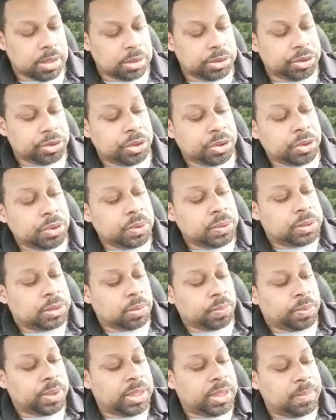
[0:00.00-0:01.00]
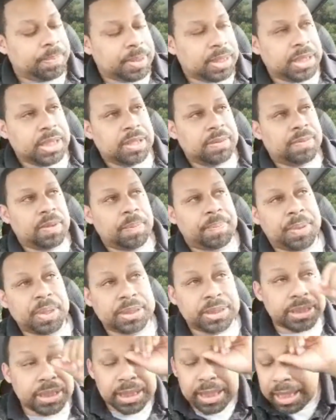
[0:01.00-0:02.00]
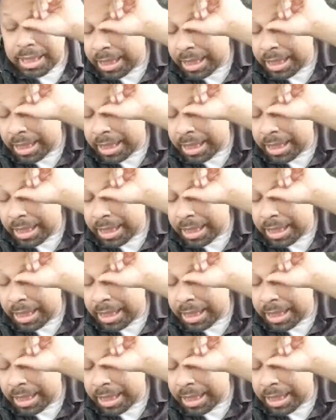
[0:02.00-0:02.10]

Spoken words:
Dudes really believe that pussy, and